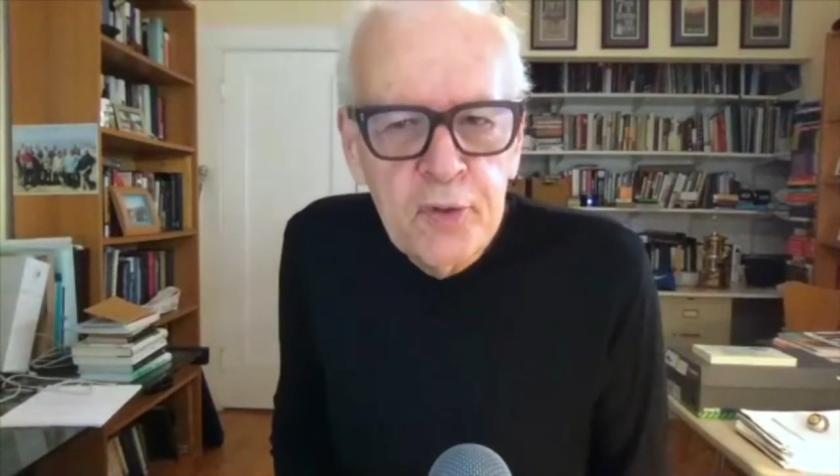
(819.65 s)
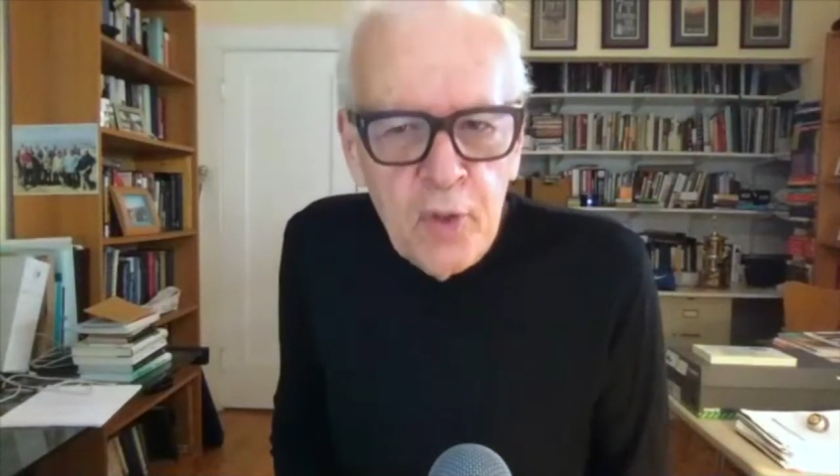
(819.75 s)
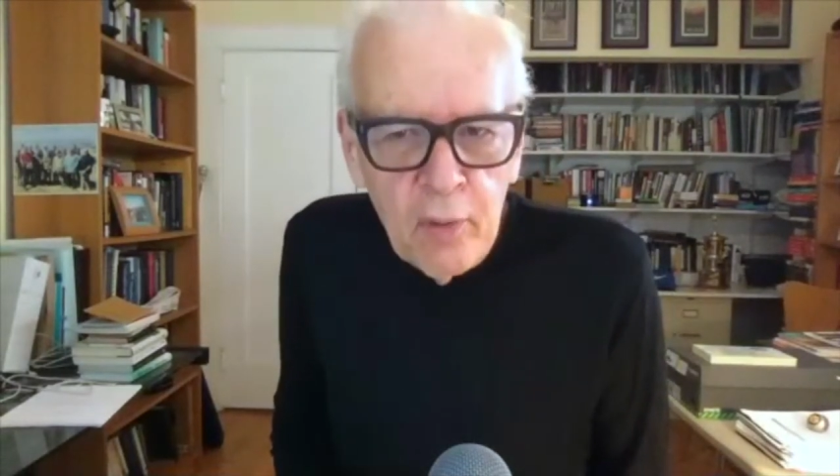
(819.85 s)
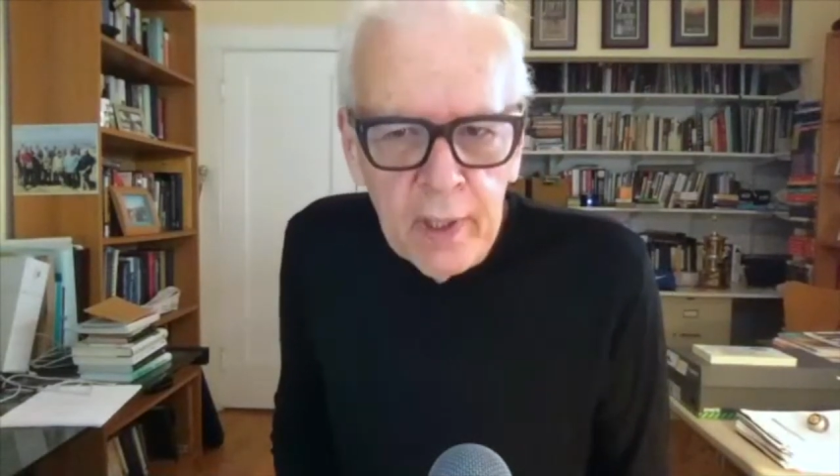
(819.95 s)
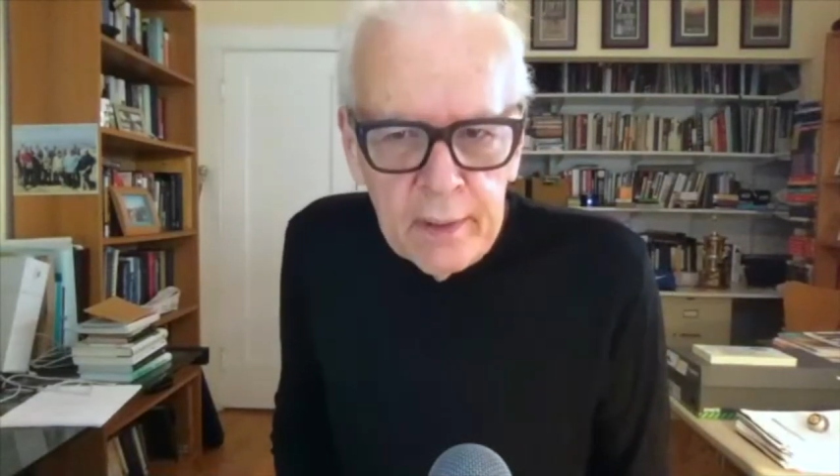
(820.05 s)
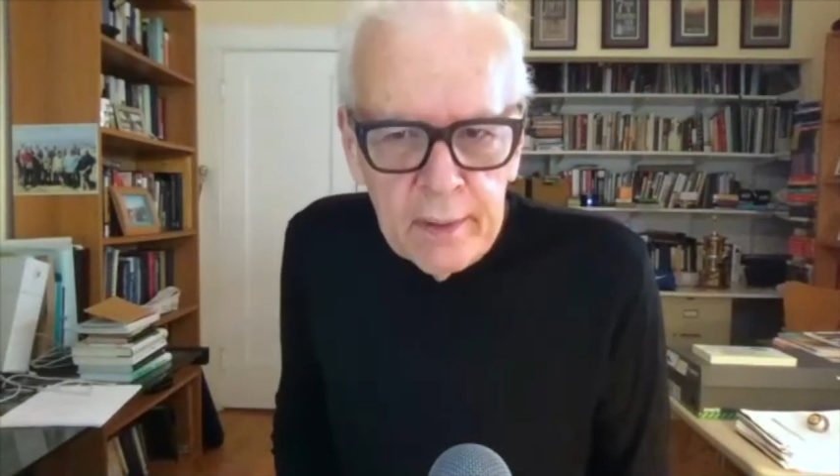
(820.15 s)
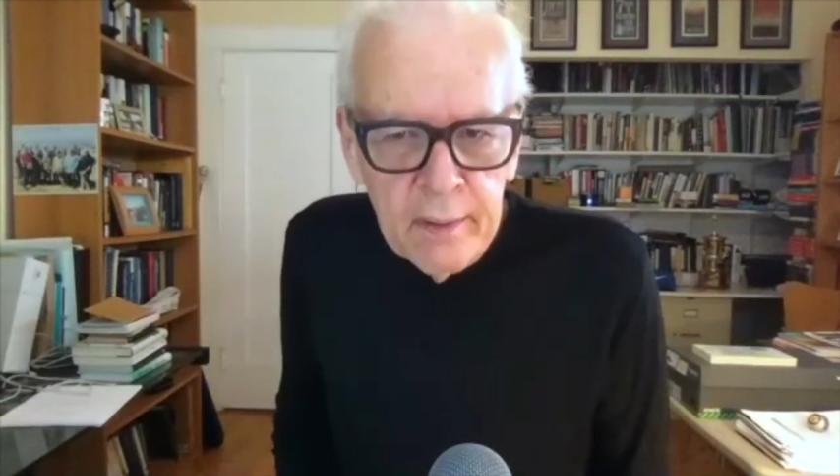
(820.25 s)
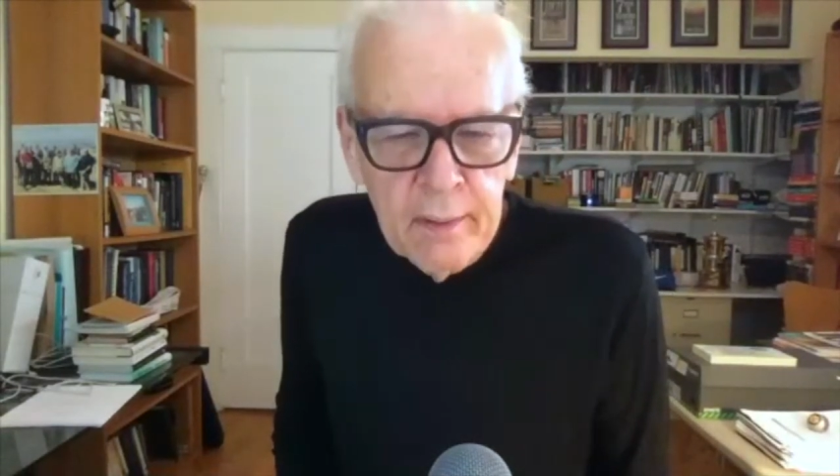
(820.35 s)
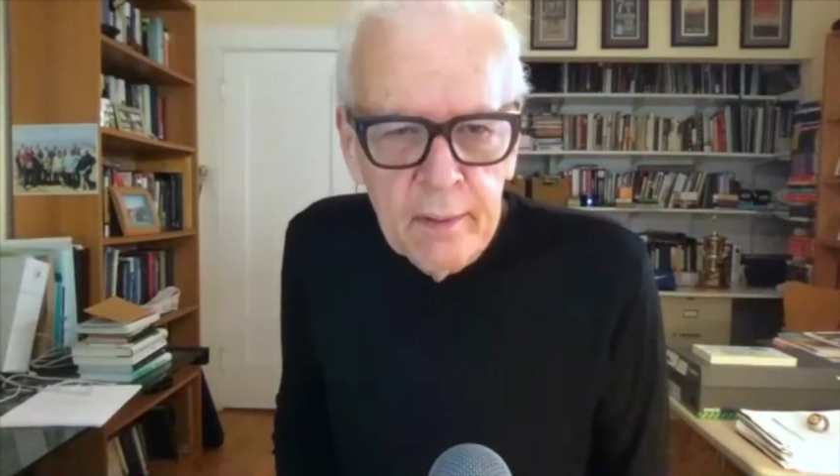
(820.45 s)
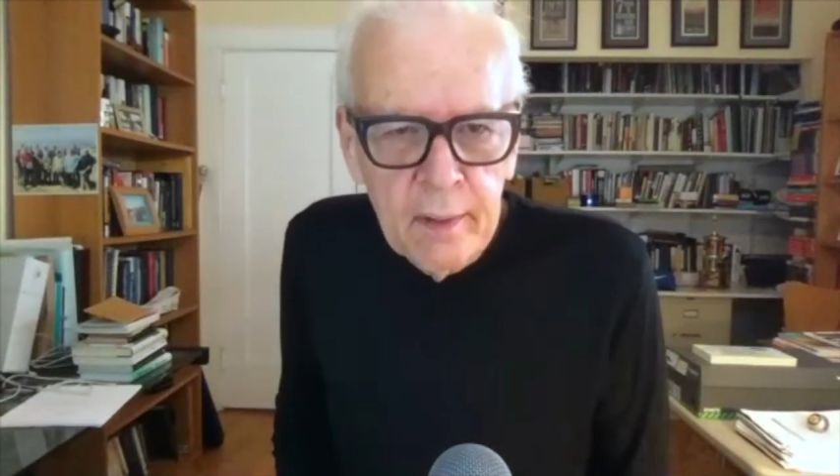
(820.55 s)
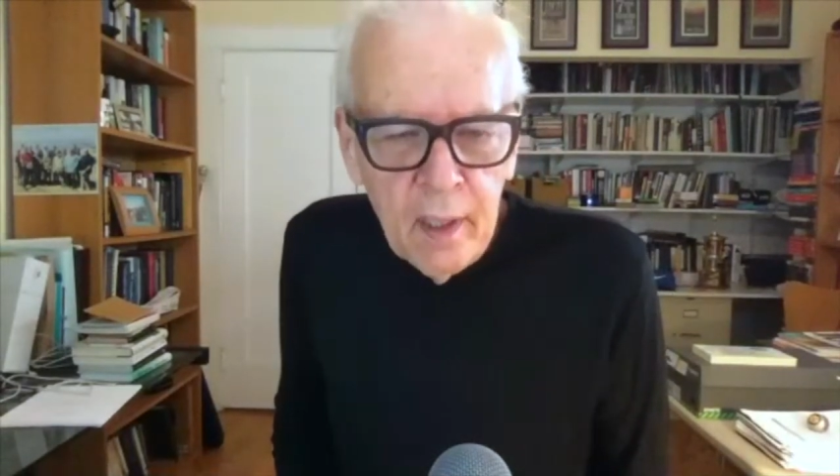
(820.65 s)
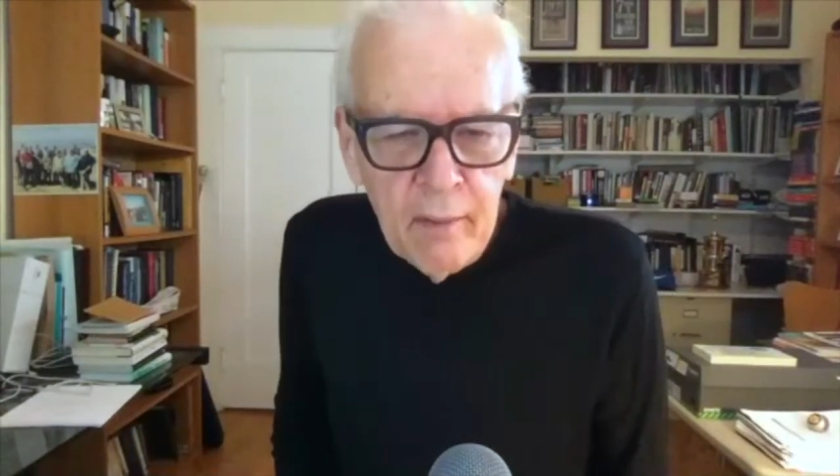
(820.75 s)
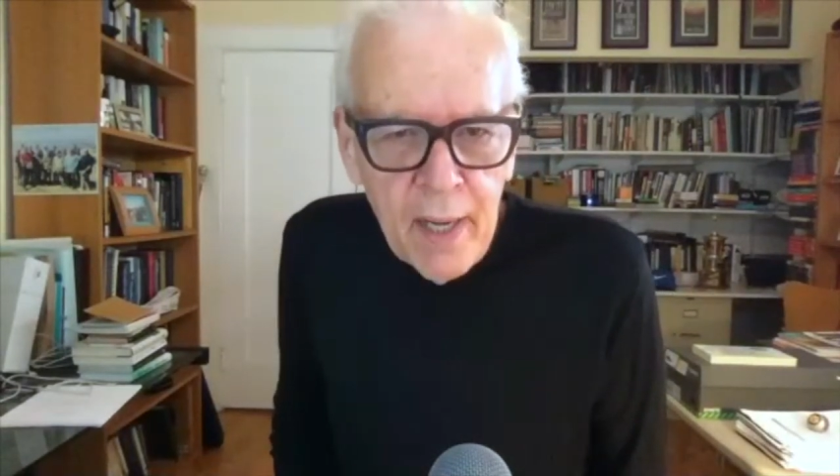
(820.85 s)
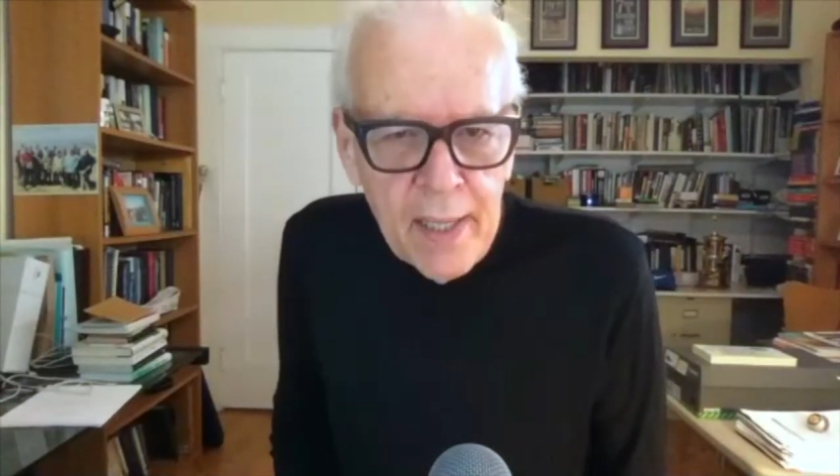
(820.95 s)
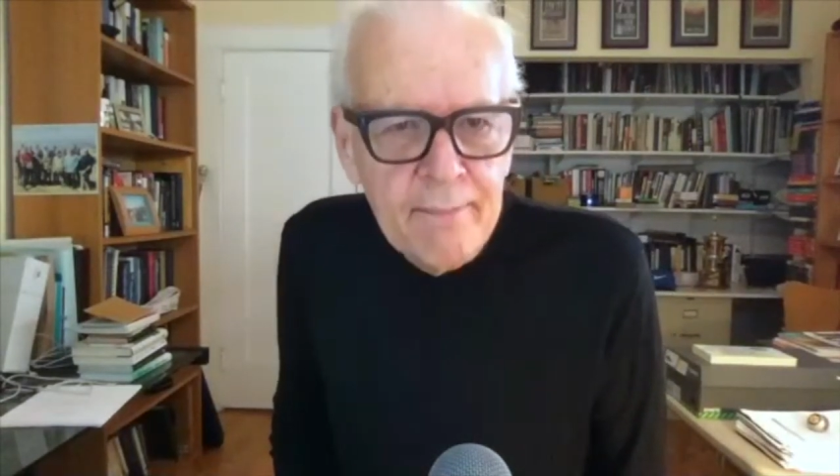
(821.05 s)
do it.
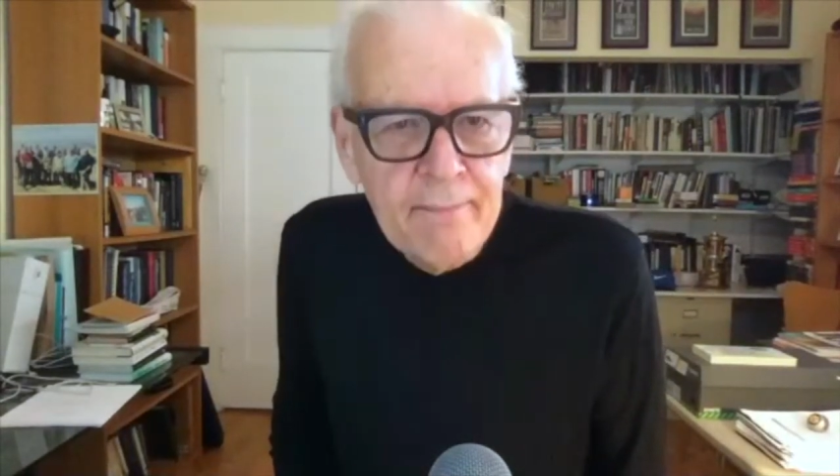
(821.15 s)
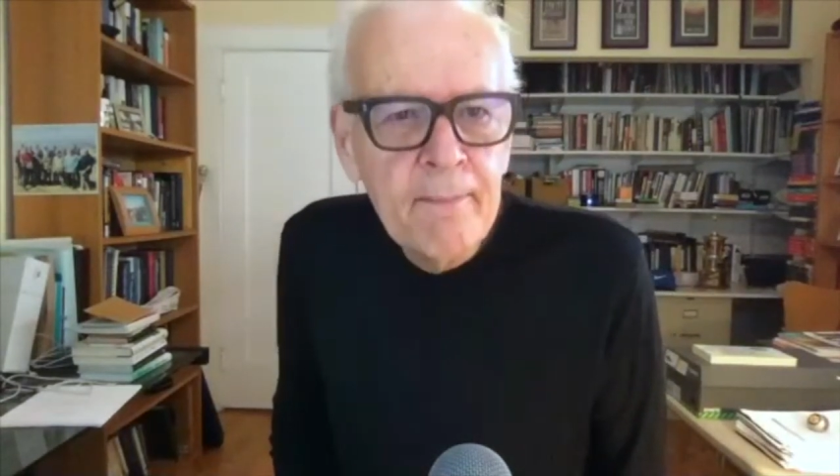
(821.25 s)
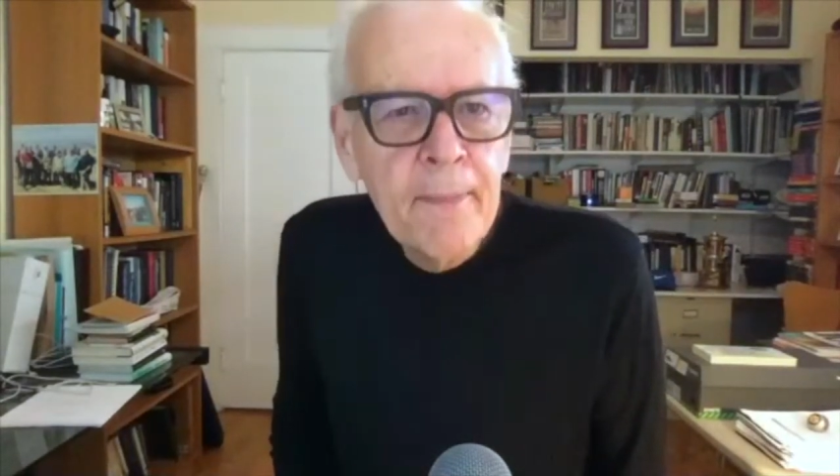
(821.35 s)
All right?